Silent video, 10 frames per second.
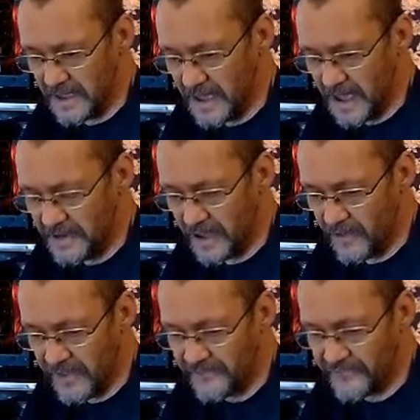I
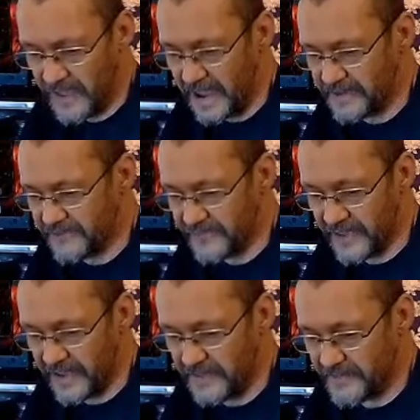know that's sad to
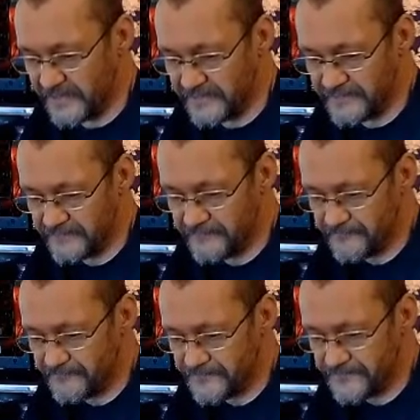say, but
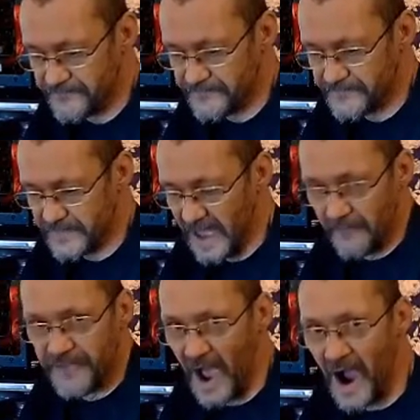
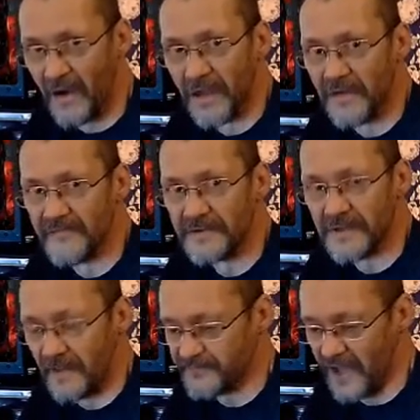I'm tired of it.
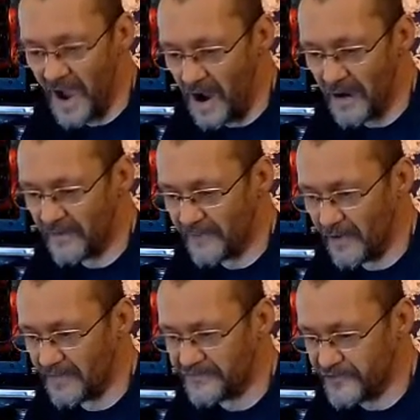I'm tired of
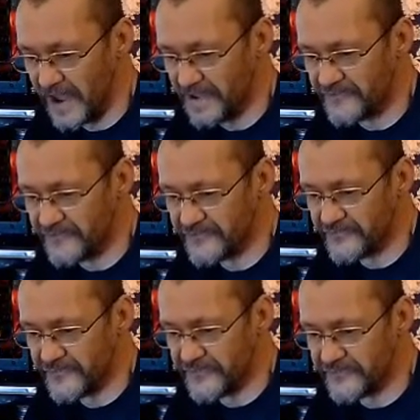all the
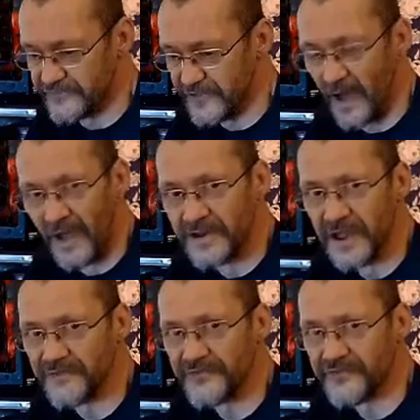changes that's
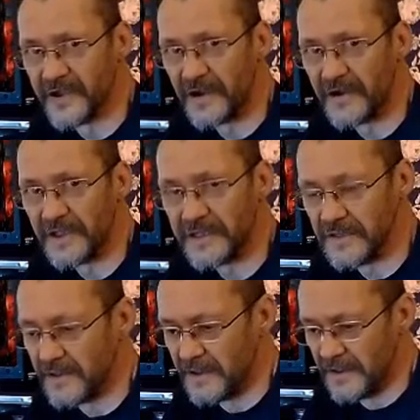unnecessary.
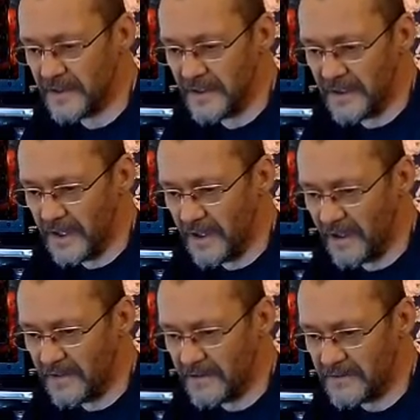
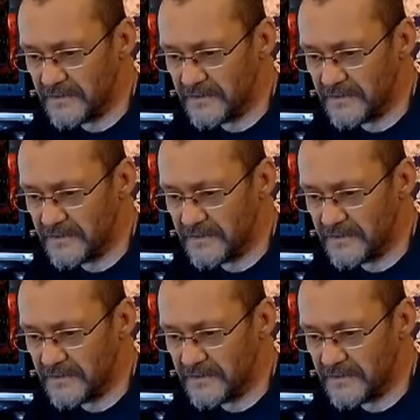Uh,